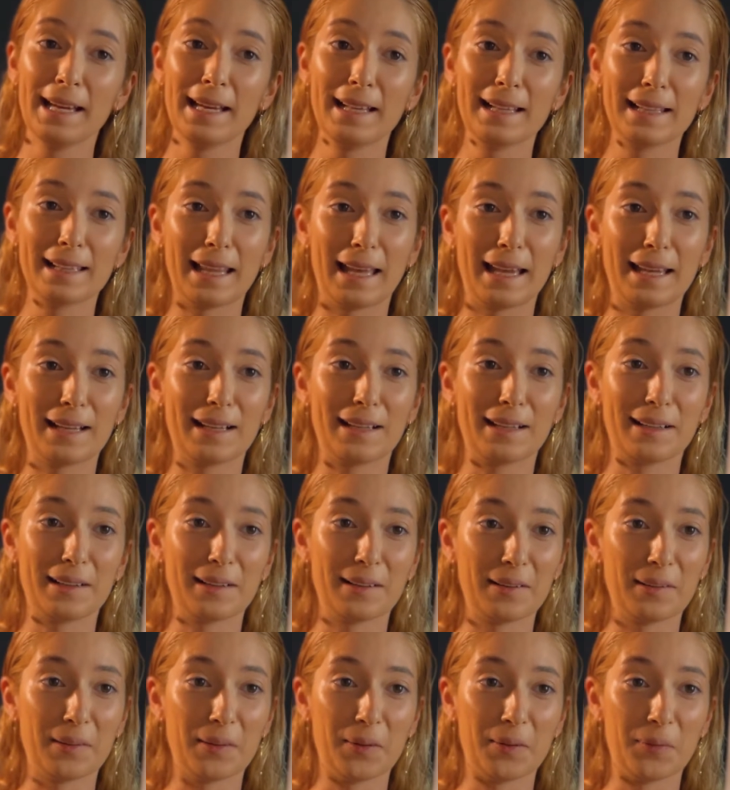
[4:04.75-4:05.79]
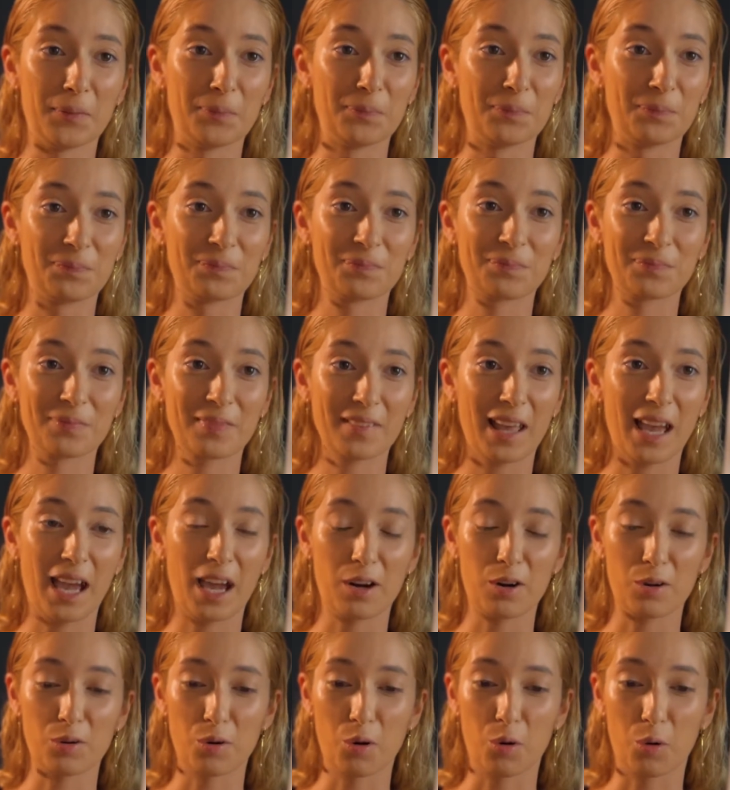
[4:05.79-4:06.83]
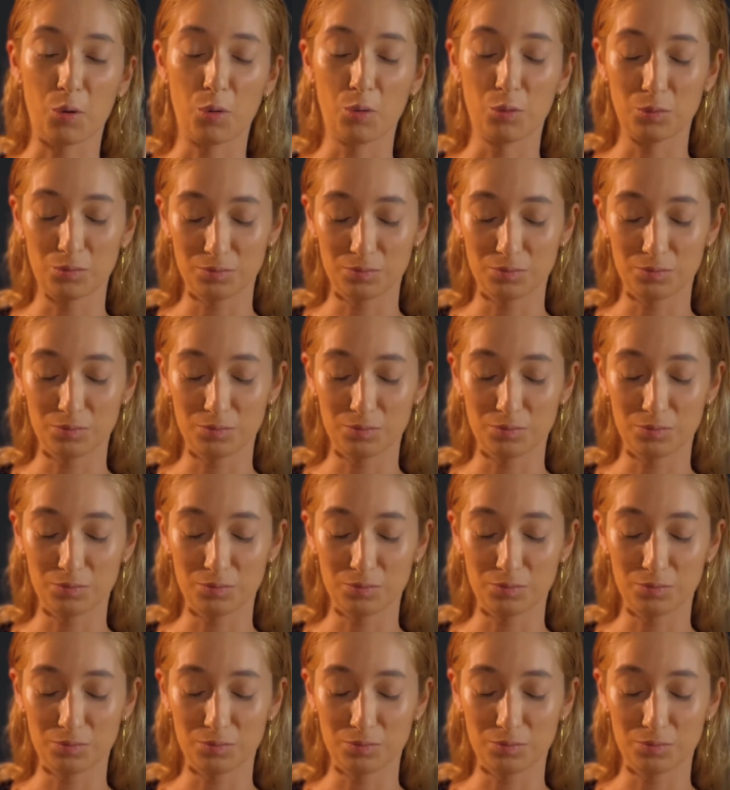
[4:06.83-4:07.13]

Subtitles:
like I don't know,